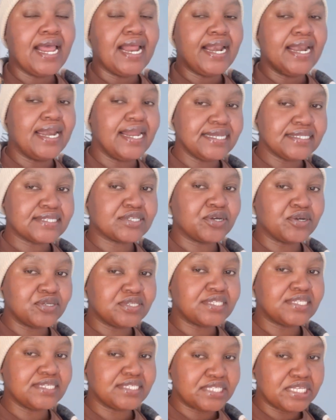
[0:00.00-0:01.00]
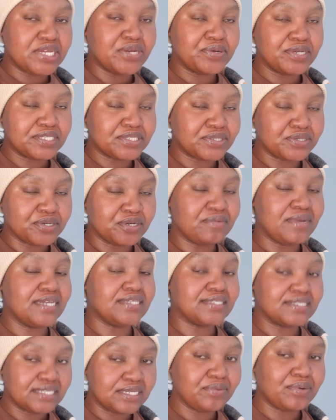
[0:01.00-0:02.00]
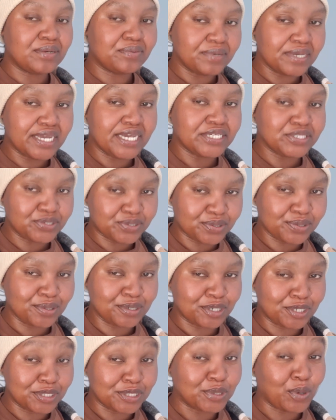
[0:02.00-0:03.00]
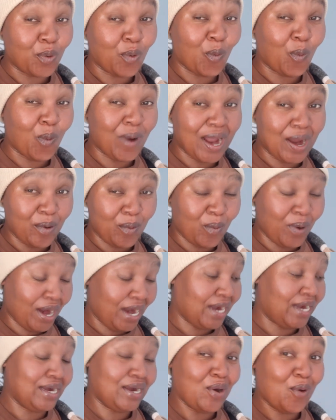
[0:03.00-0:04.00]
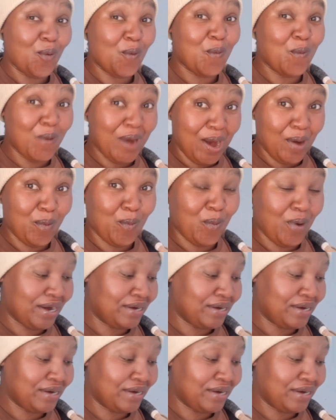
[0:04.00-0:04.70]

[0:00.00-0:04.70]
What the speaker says: let's go see Tiri's room and see what we can do, because wow,